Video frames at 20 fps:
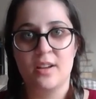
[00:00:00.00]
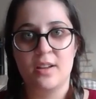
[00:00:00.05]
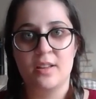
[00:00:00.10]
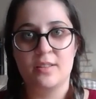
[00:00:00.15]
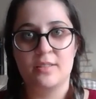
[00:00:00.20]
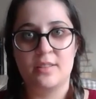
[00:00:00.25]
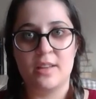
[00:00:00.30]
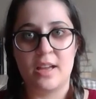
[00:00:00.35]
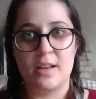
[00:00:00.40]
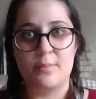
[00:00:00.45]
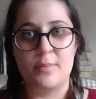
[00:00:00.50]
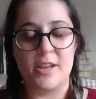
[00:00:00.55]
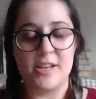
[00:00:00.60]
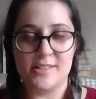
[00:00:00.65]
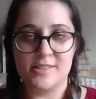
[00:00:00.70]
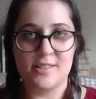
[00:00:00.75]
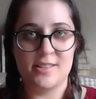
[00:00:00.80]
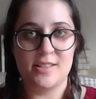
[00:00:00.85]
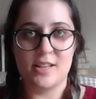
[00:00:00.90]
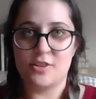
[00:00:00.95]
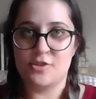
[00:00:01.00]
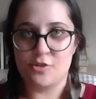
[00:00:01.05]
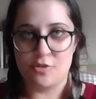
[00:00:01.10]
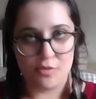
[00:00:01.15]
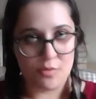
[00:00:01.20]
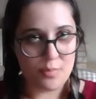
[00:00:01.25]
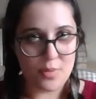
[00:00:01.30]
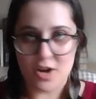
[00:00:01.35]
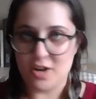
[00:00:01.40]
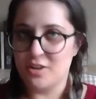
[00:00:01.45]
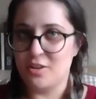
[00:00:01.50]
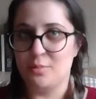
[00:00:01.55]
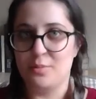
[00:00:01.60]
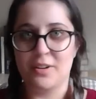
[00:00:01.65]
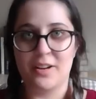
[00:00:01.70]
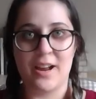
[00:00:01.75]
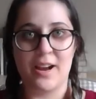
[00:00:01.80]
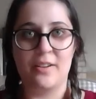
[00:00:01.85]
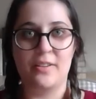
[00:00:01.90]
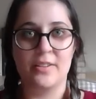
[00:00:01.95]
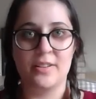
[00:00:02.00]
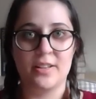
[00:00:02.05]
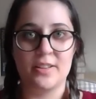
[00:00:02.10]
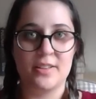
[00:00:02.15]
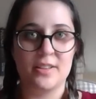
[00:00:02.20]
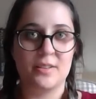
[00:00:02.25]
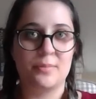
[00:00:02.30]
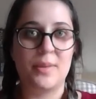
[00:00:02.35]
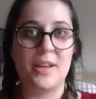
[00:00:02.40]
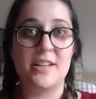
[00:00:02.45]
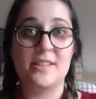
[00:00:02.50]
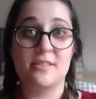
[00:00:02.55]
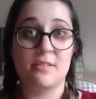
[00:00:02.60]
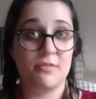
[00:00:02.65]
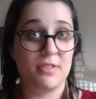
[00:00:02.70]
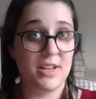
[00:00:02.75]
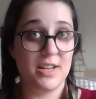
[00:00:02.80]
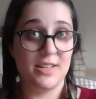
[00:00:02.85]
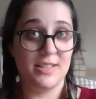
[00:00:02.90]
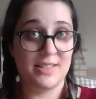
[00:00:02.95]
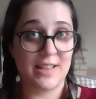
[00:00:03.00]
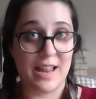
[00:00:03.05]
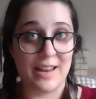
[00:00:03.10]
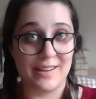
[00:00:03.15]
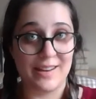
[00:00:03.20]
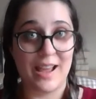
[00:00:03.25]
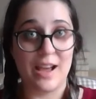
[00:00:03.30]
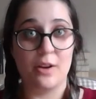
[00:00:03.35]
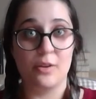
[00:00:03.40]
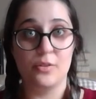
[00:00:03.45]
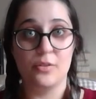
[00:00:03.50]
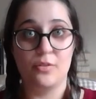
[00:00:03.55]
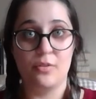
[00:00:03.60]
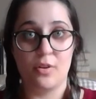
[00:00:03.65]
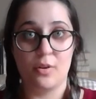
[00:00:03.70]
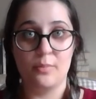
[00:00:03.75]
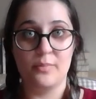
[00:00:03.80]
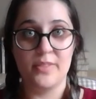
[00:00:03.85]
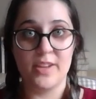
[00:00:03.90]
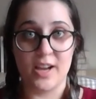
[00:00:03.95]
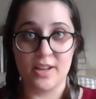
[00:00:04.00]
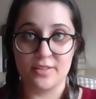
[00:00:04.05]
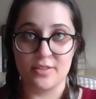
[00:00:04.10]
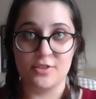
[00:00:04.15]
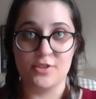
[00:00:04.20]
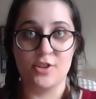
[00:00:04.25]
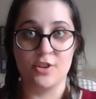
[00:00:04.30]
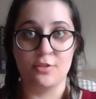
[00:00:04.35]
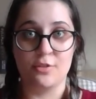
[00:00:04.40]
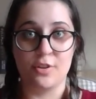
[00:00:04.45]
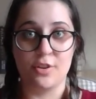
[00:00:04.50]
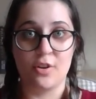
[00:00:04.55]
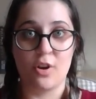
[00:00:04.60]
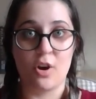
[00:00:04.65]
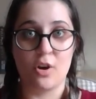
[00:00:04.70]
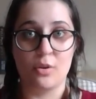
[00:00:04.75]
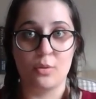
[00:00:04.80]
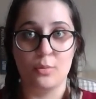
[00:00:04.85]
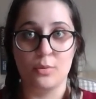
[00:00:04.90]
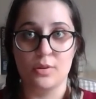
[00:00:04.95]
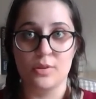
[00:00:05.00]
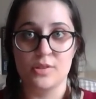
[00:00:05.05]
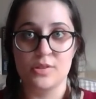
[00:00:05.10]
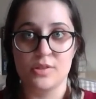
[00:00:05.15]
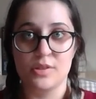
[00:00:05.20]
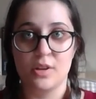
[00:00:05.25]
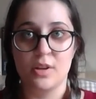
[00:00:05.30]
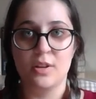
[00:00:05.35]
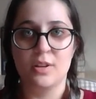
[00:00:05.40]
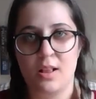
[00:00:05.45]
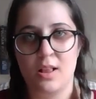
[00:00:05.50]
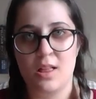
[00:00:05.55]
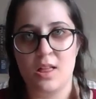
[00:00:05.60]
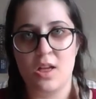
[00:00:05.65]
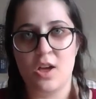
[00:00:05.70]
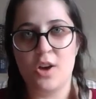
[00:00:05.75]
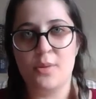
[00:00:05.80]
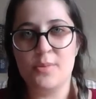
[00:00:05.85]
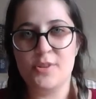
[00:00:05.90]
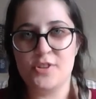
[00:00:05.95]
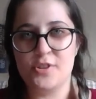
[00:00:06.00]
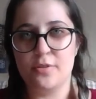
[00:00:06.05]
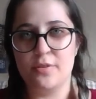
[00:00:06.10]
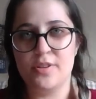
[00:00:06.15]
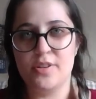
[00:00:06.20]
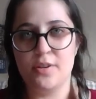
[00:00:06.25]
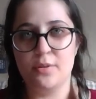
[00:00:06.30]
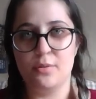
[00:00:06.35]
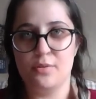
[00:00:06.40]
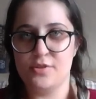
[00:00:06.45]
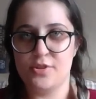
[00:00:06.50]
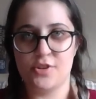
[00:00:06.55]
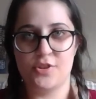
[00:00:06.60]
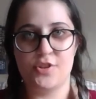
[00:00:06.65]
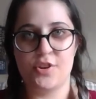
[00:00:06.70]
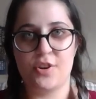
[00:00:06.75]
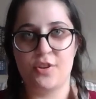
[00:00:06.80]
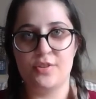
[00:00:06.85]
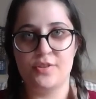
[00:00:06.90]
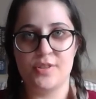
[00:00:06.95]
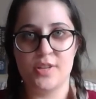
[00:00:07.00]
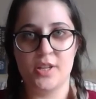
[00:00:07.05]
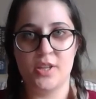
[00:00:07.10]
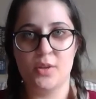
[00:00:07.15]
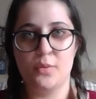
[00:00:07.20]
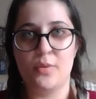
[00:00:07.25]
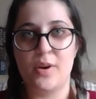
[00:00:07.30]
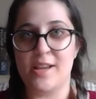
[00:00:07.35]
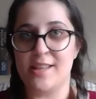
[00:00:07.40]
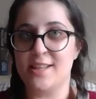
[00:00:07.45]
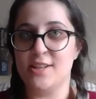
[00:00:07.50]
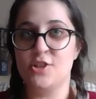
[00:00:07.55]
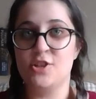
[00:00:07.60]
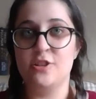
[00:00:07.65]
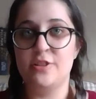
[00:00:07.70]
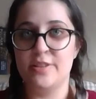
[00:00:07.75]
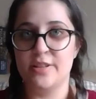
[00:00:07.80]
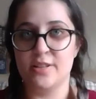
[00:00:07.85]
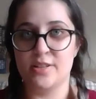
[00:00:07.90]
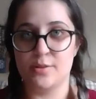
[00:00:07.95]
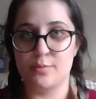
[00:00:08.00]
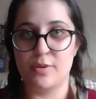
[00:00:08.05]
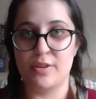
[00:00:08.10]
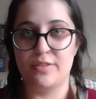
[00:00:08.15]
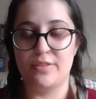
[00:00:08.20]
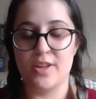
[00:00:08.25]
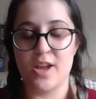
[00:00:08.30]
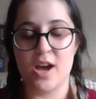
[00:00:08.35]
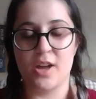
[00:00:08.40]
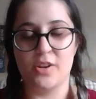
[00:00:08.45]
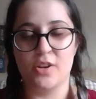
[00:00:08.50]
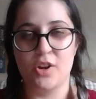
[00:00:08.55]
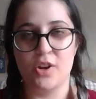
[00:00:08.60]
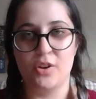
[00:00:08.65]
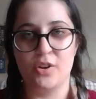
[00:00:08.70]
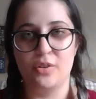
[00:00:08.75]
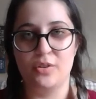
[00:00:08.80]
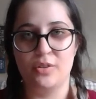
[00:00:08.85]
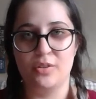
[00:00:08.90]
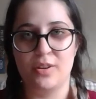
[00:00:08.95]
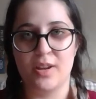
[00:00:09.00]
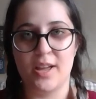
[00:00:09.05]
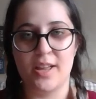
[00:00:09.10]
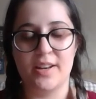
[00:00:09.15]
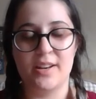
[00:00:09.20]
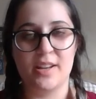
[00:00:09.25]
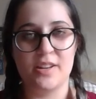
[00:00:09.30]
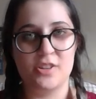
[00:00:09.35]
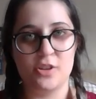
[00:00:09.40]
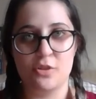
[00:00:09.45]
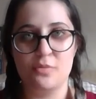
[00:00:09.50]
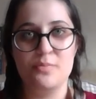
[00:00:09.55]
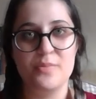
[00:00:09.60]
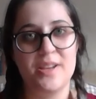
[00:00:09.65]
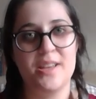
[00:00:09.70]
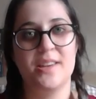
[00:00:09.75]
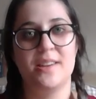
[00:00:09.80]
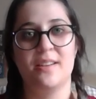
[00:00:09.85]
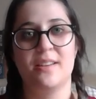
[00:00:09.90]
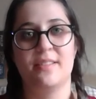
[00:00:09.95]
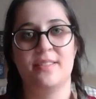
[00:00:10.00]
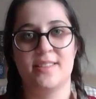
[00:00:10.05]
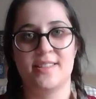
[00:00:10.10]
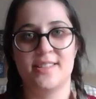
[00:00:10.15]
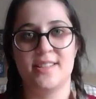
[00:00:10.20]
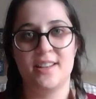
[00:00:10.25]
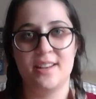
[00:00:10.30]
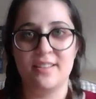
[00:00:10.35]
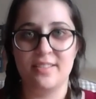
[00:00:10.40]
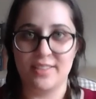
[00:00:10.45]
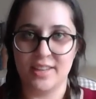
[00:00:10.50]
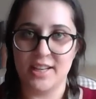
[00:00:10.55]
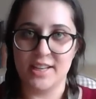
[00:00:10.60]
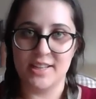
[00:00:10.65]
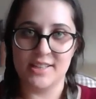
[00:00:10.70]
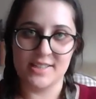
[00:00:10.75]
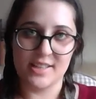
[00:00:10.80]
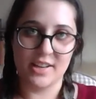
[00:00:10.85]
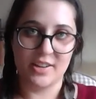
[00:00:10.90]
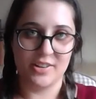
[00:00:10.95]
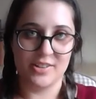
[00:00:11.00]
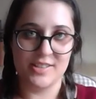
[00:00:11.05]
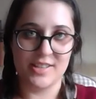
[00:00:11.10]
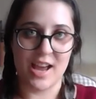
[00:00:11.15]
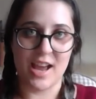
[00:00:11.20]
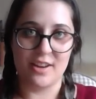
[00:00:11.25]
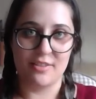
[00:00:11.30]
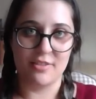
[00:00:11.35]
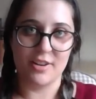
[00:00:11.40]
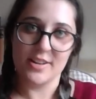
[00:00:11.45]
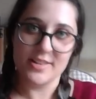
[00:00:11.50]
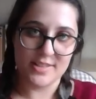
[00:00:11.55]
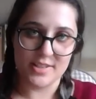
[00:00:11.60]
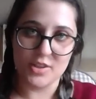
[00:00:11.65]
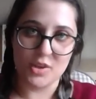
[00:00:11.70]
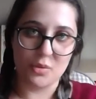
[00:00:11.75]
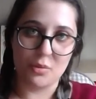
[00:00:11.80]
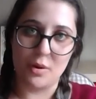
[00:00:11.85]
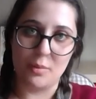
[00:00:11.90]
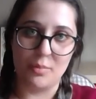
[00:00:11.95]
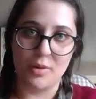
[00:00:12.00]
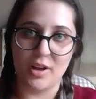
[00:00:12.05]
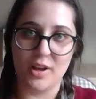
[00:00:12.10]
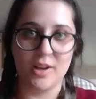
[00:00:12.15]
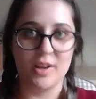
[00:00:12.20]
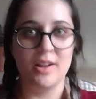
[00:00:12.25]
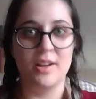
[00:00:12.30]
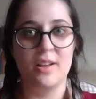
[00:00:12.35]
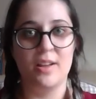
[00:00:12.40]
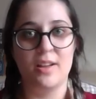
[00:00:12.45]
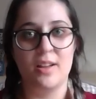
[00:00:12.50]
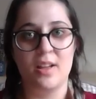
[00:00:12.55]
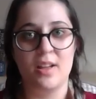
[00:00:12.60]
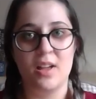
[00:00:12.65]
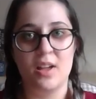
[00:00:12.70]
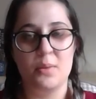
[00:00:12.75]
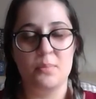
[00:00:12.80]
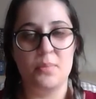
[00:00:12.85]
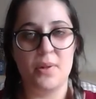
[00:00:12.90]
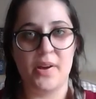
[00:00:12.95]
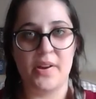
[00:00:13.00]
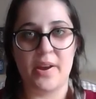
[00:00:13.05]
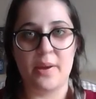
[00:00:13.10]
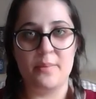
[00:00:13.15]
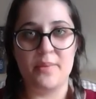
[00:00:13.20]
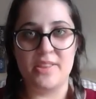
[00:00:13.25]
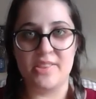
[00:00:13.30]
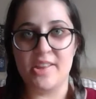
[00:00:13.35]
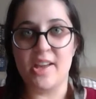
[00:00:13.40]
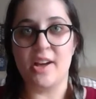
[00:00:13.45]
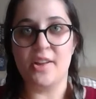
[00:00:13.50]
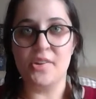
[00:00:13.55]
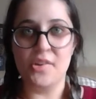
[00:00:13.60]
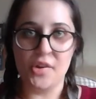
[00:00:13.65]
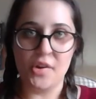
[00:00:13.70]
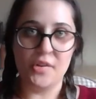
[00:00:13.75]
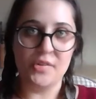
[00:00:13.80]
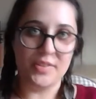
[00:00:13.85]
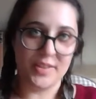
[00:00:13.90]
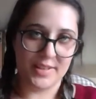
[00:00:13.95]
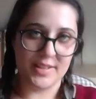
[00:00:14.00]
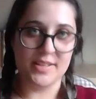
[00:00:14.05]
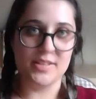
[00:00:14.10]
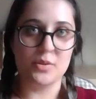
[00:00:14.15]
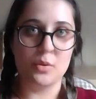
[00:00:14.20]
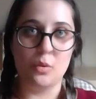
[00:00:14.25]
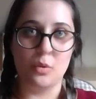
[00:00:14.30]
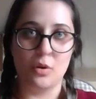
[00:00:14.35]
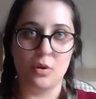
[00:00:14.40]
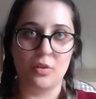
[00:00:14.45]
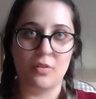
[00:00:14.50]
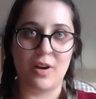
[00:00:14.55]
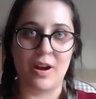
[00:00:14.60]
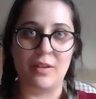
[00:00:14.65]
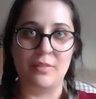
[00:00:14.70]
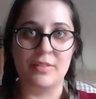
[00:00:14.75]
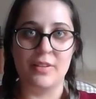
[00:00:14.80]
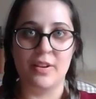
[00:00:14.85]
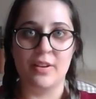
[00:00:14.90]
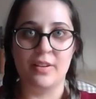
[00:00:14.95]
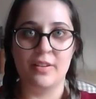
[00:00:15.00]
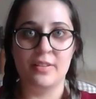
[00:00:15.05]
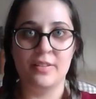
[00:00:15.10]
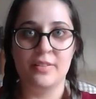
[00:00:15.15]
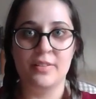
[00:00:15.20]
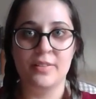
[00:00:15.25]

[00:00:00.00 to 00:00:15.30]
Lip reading: that makes her such a remarkable character, that makes her really stand out from the other children in Hogwarts. Her maturity also shows in the way that she deals with the unknown, and I don't mean the silly things that her dad writes in the Quibbler, but I mean the unknown that is all around her.